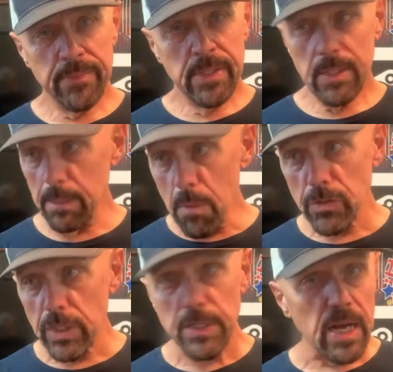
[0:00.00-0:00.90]
I'm
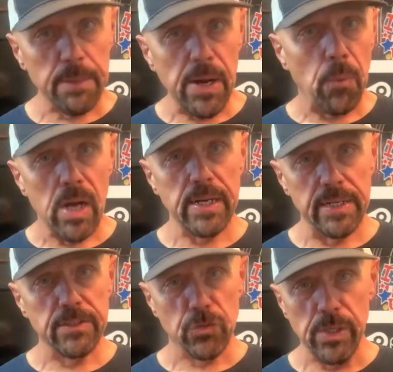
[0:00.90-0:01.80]
mostly talking about walking down
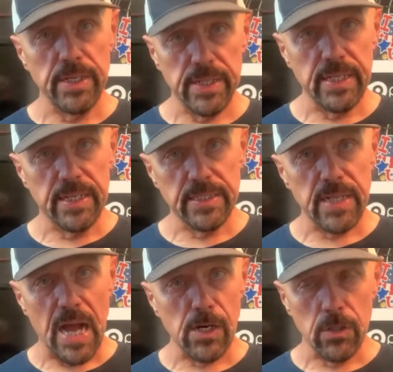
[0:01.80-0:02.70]
the street and eating in
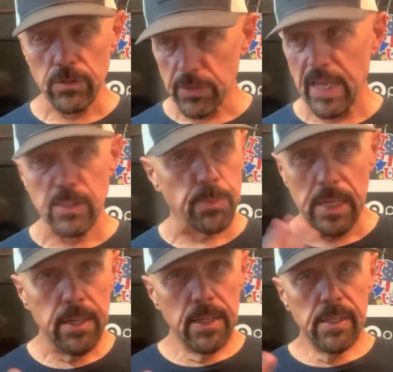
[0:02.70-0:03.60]
taco stands.
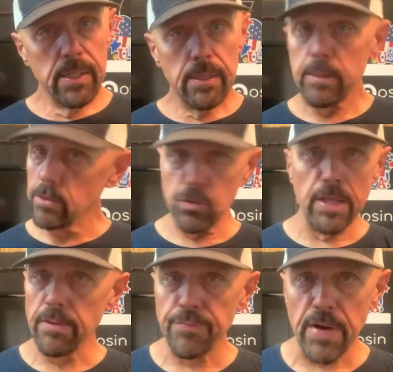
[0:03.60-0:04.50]
But there's
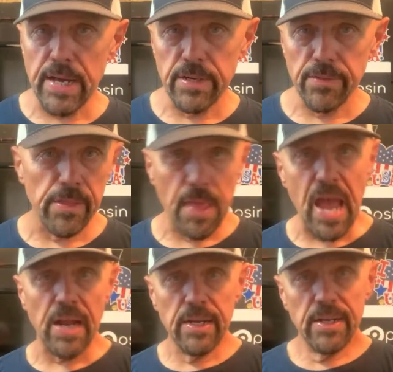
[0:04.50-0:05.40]
nothing finer than
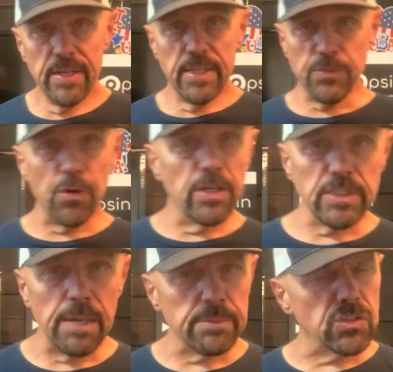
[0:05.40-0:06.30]
that, as far as
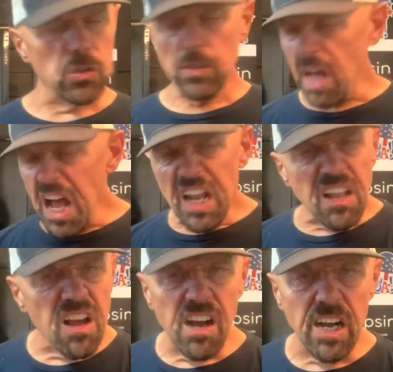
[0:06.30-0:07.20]
I'm concerned. I
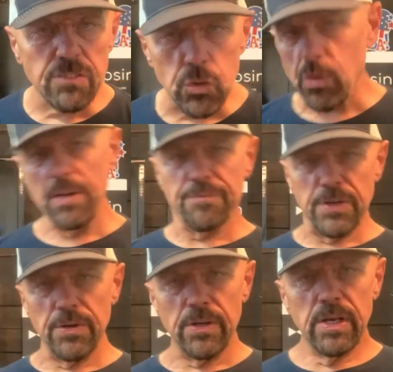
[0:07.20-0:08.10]
love street
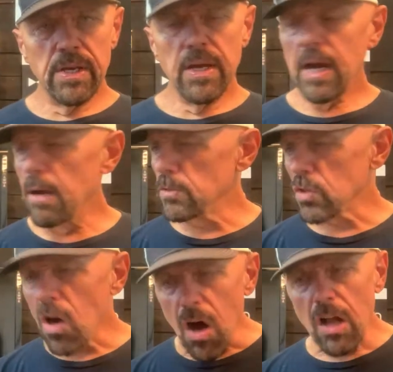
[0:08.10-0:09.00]
food. I was
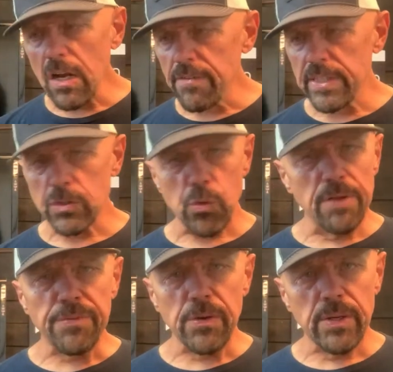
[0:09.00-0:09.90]
all over the
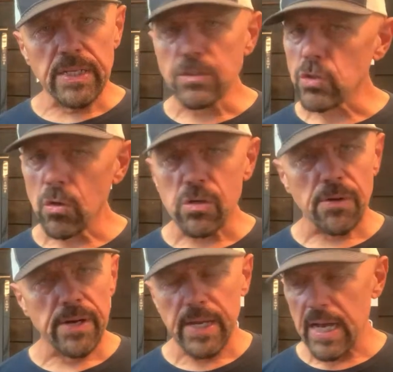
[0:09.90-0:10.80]
street food in Seoul,
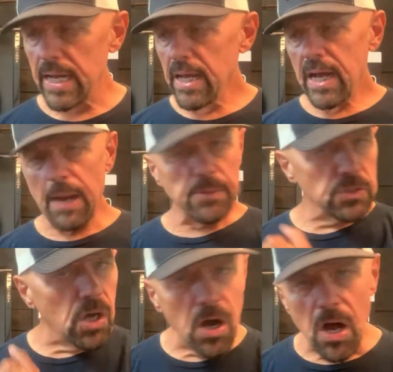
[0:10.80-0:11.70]
Korea. I was
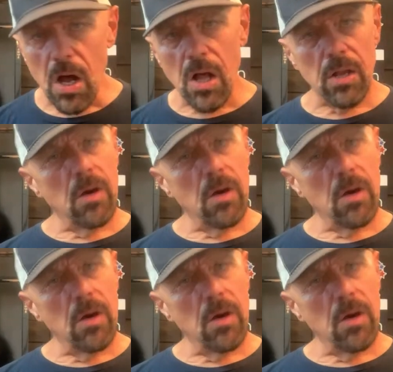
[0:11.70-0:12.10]
all